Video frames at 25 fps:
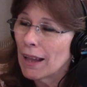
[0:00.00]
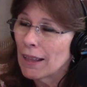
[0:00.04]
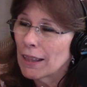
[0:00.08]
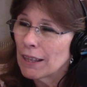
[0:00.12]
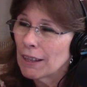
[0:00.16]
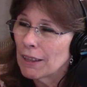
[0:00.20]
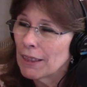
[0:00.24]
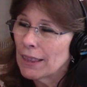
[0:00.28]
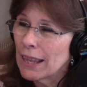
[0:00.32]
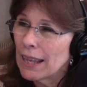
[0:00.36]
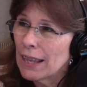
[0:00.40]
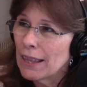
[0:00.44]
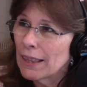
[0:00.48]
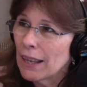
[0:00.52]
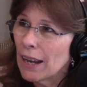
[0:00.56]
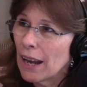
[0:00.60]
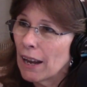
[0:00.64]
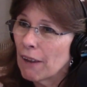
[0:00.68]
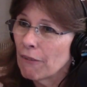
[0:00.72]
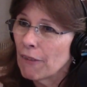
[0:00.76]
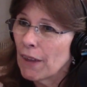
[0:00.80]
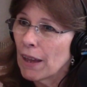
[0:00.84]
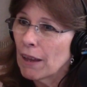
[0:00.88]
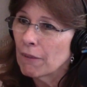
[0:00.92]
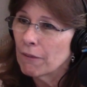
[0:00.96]
The thing that
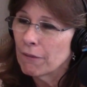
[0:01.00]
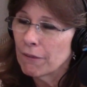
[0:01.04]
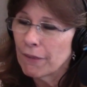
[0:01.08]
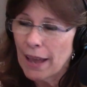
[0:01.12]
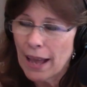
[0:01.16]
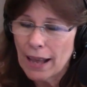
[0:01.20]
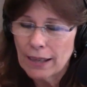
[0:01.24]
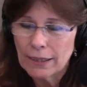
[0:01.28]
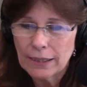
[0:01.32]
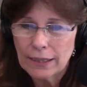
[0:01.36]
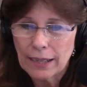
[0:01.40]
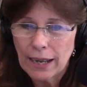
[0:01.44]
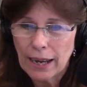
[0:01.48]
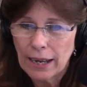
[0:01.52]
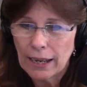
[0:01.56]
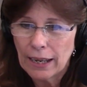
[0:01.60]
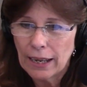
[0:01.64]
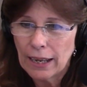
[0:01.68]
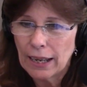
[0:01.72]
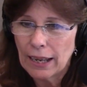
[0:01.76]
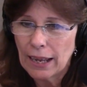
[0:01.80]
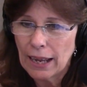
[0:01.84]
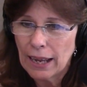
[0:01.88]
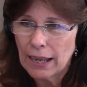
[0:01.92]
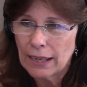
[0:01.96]
I found
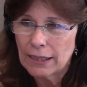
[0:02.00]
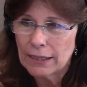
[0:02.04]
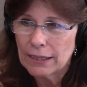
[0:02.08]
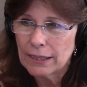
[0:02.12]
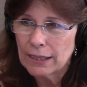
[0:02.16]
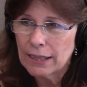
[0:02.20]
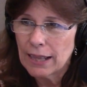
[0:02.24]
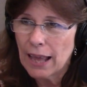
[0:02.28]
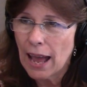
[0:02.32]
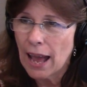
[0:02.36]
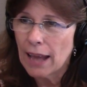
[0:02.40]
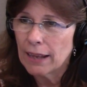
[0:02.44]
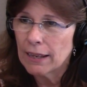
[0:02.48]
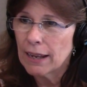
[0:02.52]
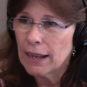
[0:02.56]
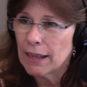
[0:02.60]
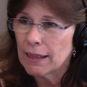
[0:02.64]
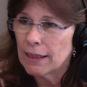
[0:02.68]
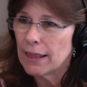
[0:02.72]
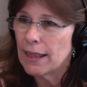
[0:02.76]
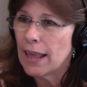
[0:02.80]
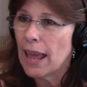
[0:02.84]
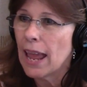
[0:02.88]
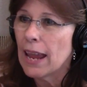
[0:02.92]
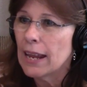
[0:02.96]
fascinating is that
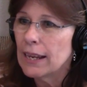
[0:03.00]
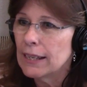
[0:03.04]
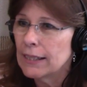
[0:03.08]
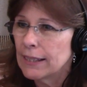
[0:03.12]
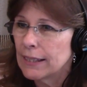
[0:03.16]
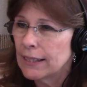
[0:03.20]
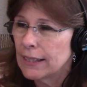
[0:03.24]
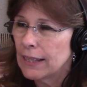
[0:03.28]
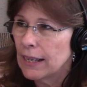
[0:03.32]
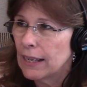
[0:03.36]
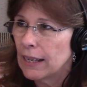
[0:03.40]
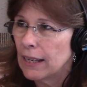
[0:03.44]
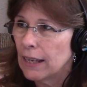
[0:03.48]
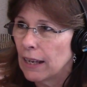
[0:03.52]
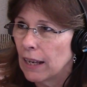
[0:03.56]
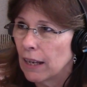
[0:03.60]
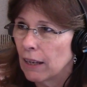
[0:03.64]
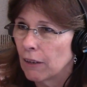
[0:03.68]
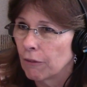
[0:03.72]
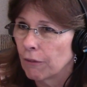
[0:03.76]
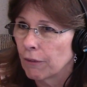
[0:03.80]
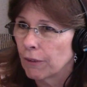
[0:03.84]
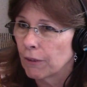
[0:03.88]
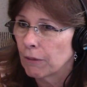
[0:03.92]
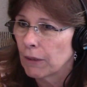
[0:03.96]
they see
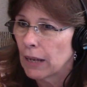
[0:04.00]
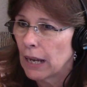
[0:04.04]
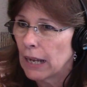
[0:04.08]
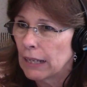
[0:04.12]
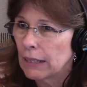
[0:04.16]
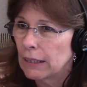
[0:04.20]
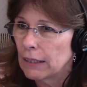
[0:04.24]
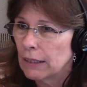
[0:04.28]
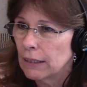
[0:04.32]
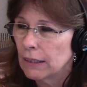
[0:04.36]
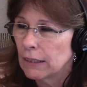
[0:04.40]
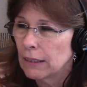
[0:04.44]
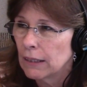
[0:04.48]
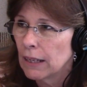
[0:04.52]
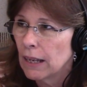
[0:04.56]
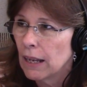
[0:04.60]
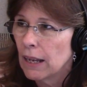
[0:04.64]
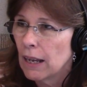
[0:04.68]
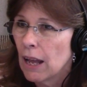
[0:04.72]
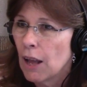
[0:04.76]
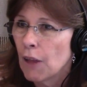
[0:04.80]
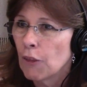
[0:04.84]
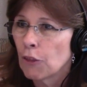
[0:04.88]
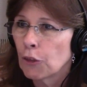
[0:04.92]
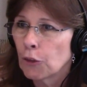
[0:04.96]
infrared.
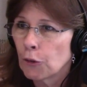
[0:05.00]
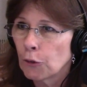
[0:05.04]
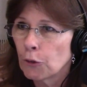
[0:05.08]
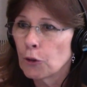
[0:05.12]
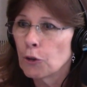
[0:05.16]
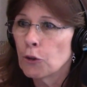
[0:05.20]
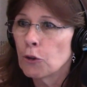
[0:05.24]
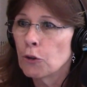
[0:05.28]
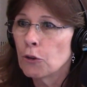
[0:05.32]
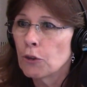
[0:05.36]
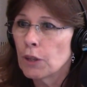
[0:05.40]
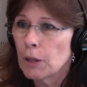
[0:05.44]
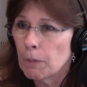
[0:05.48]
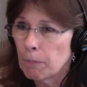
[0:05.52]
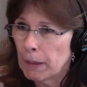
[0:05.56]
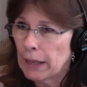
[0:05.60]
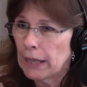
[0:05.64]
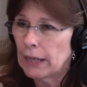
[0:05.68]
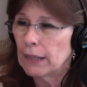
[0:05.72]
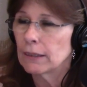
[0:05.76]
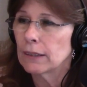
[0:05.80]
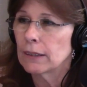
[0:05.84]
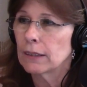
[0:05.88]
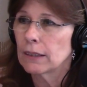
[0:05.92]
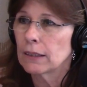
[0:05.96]
Yes. Through the
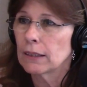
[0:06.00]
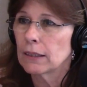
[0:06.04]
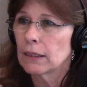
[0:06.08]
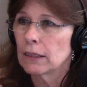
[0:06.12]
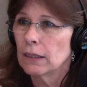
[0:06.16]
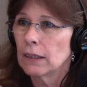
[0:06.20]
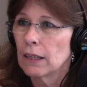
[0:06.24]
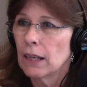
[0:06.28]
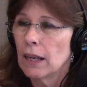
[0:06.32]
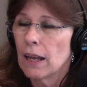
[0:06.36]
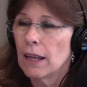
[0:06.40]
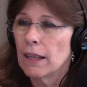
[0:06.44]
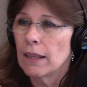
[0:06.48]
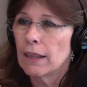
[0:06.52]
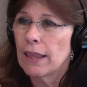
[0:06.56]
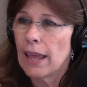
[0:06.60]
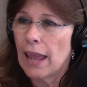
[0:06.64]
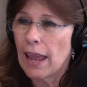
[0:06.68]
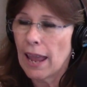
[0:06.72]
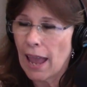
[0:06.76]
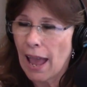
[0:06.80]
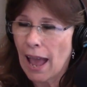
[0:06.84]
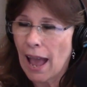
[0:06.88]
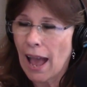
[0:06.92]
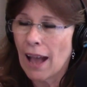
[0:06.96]
pits. Yes.
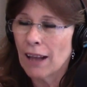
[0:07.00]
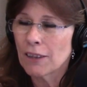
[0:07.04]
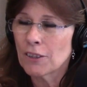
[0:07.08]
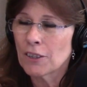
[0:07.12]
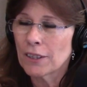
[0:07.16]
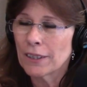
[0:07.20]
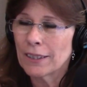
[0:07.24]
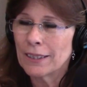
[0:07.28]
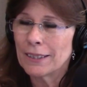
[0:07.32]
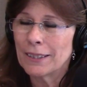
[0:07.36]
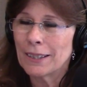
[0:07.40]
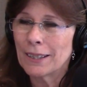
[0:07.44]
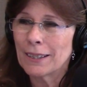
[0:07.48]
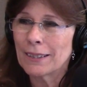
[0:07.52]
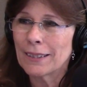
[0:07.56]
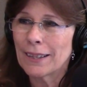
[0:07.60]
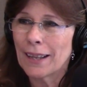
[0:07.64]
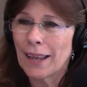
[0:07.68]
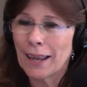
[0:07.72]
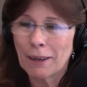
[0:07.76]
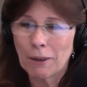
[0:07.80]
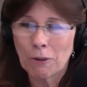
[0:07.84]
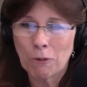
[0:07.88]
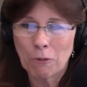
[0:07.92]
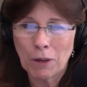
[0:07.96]
They actually, just
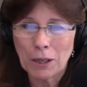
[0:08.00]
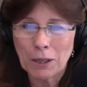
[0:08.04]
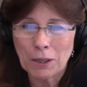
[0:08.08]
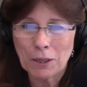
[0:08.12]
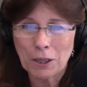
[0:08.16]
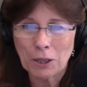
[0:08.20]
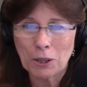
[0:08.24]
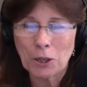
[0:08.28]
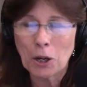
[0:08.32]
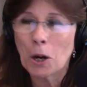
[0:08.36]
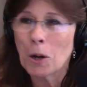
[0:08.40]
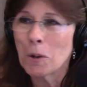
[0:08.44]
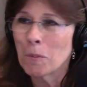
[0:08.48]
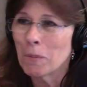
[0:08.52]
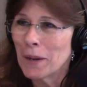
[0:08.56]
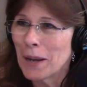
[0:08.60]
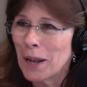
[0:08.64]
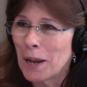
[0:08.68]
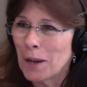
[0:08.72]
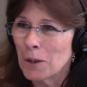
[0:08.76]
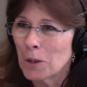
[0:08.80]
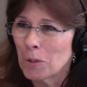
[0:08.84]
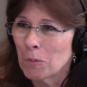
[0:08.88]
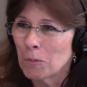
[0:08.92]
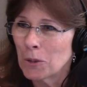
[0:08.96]
like what the
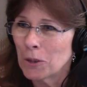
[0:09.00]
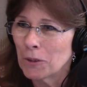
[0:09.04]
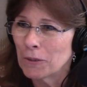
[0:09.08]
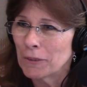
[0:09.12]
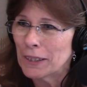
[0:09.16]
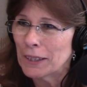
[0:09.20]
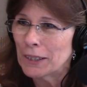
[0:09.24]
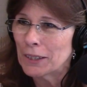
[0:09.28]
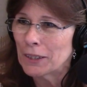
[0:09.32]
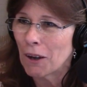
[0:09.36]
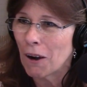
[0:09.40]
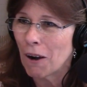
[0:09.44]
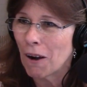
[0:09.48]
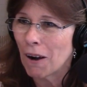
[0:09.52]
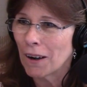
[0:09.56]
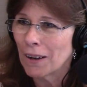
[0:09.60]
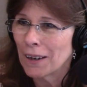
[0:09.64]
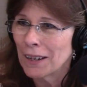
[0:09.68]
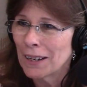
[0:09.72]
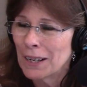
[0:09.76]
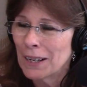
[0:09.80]
Terminator movies are,